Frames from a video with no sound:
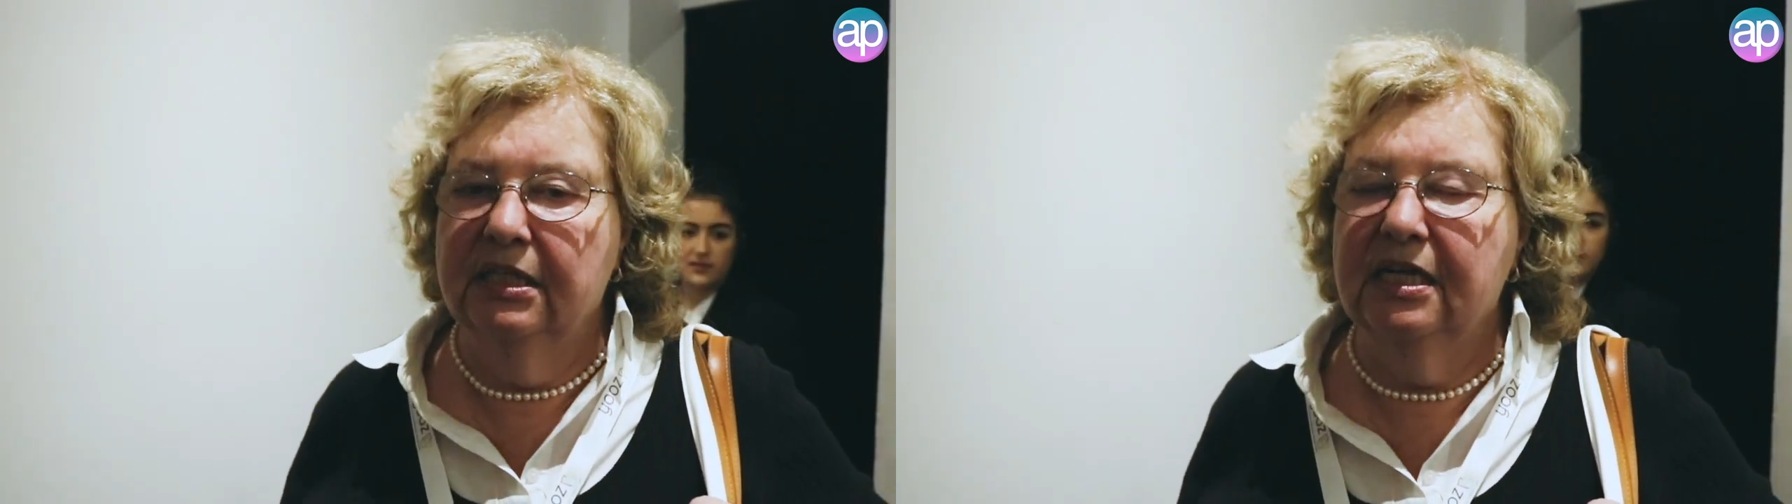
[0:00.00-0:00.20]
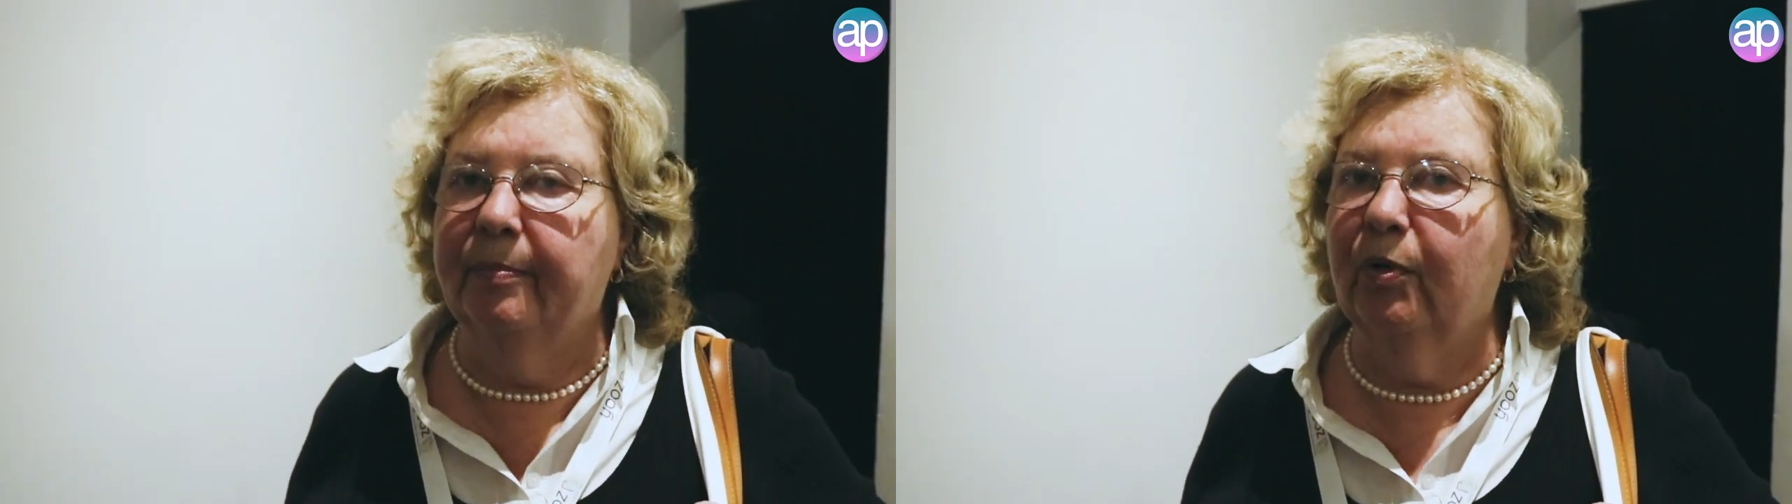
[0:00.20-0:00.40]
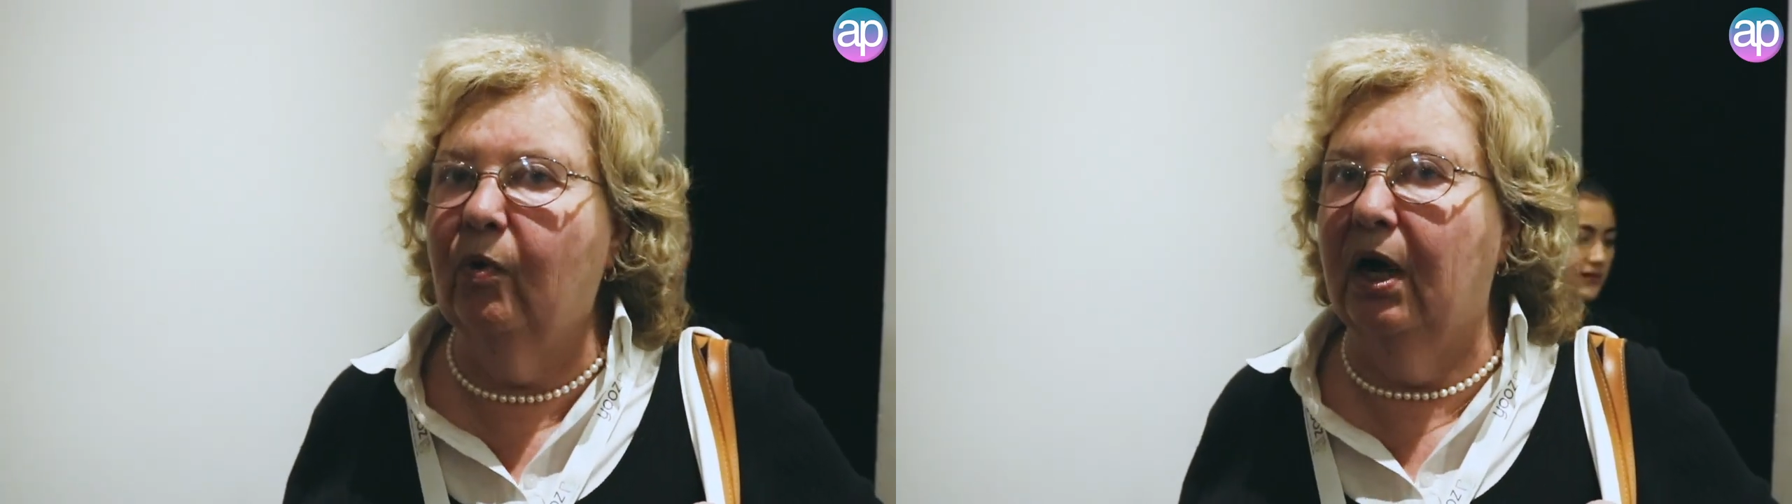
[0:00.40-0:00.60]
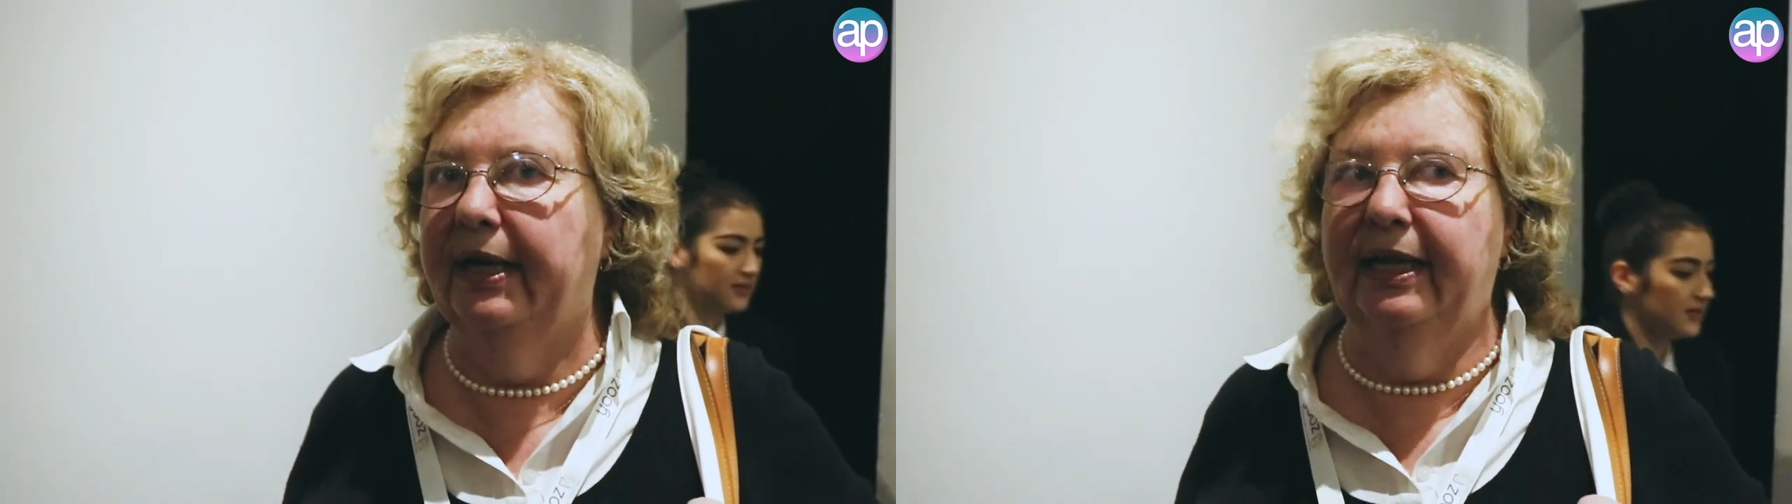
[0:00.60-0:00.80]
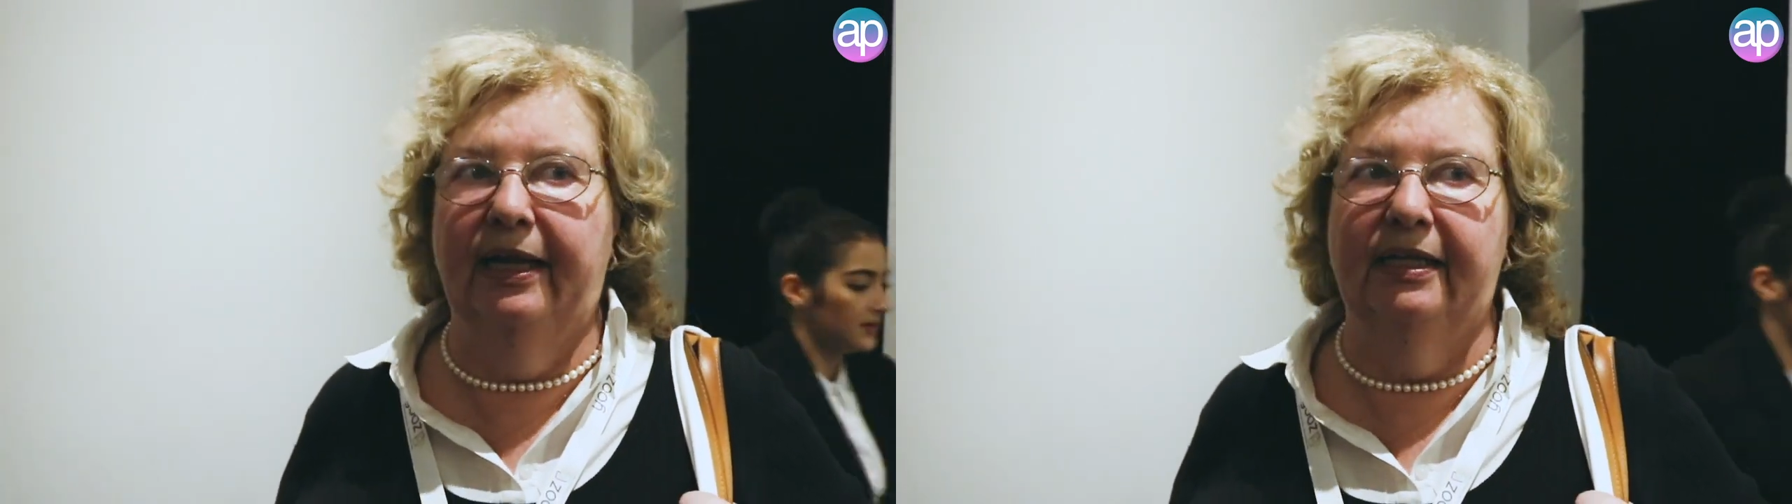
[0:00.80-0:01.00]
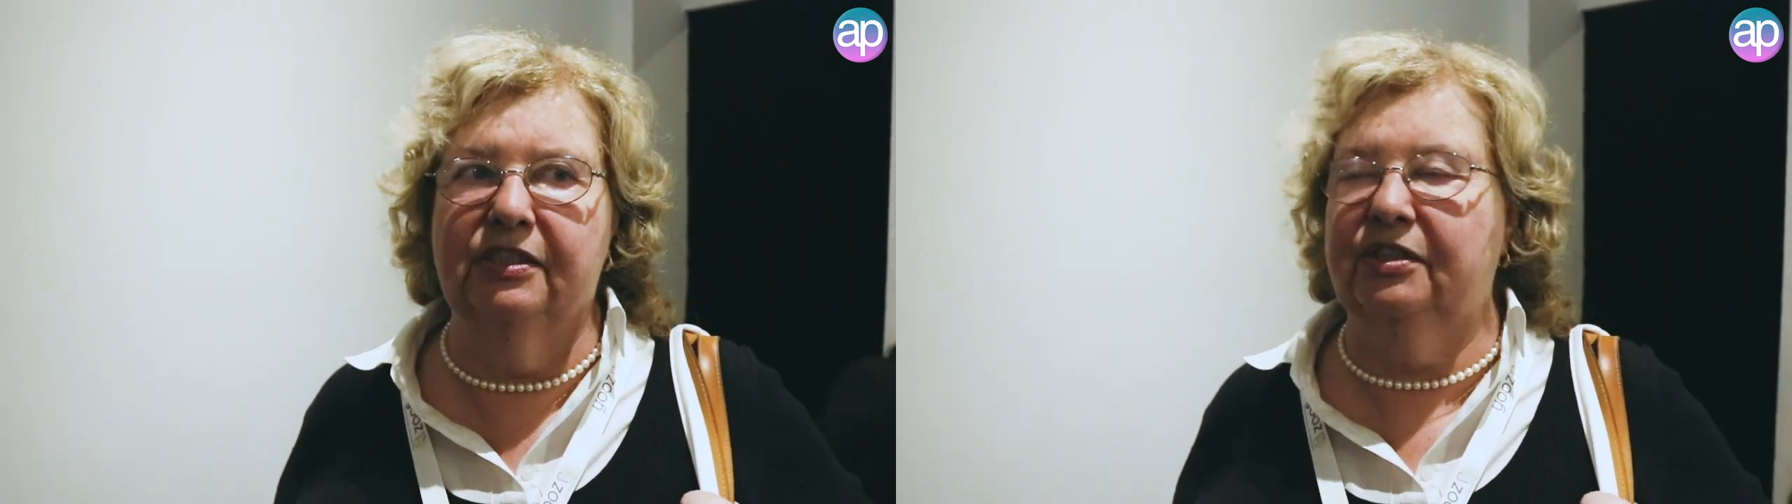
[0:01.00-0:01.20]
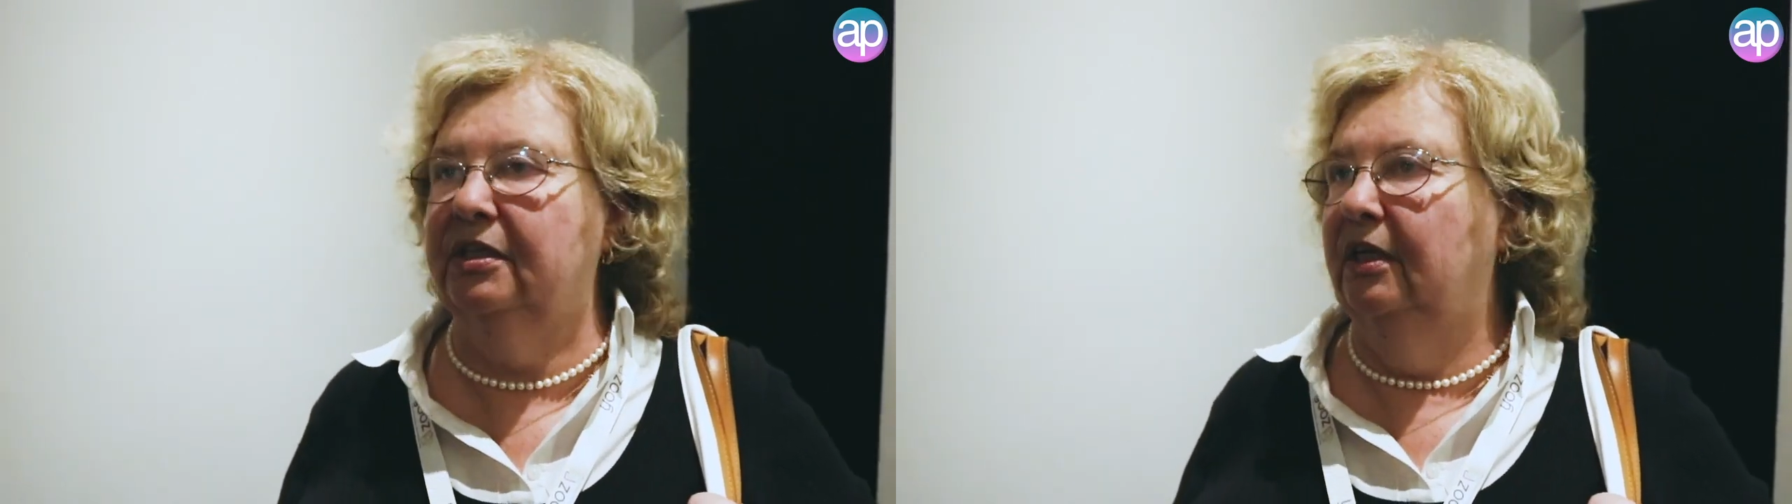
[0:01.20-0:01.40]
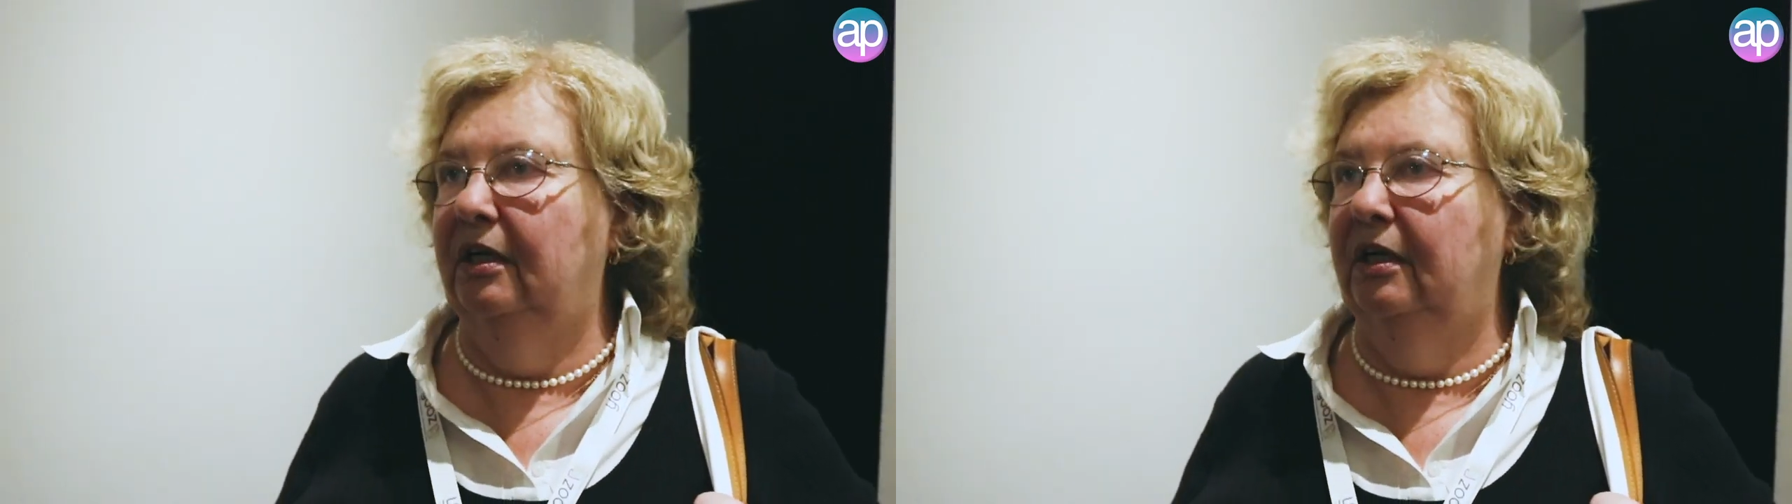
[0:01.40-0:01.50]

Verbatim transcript: Number one is,